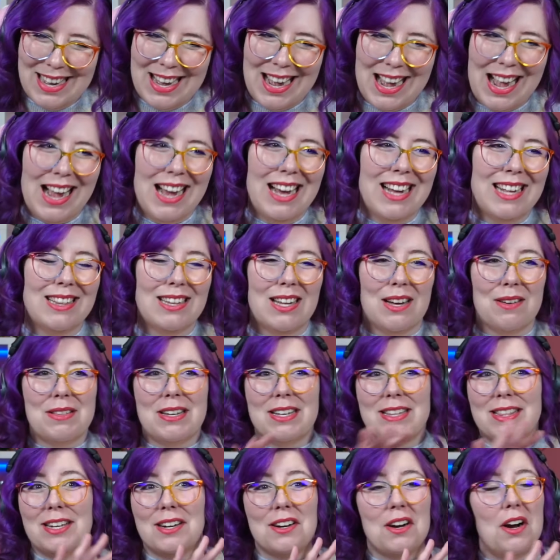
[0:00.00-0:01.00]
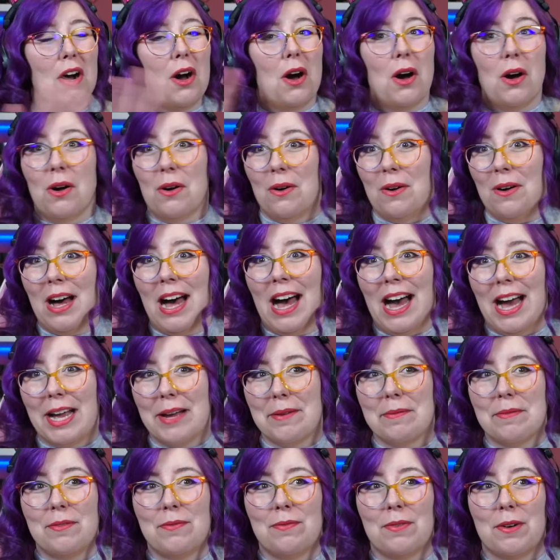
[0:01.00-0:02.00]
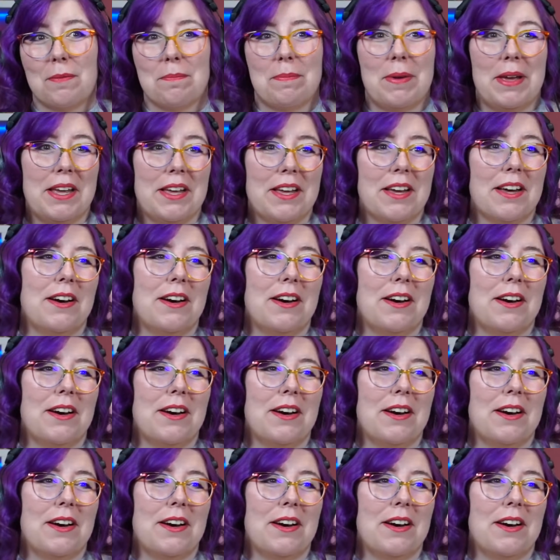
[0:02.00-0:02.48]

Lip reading: I love that they're all hyped for bingo.